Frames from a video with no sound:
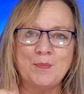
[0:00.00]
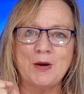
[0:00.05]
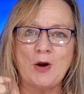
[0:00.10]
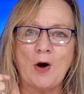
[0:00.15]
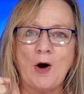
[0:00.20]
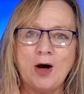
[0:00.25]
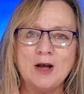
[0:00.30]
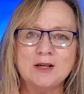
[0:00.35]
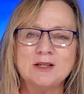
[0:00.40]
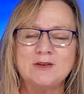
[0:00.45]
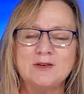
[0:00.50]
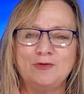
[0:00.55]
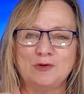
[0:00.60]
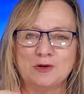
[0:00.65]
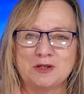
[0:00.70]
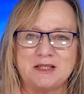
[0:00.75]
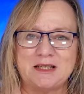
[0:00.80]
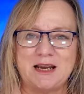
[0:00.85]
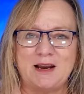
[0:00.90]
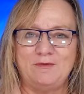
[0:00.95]
because of
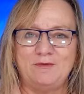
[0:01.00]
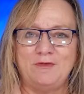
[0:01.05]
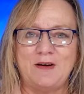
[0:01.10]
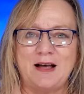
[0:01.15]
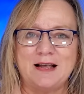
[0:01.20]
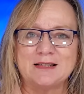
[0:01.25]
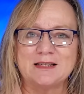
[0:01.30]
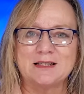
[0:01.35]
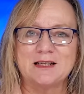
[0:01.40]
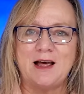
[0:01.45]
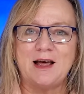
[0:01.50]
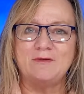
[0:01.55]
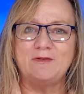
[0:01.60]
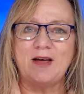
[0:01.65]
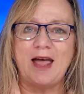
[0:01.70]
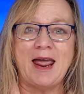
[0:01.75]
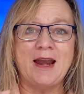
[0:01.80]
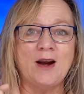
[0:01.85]
your steadfast love,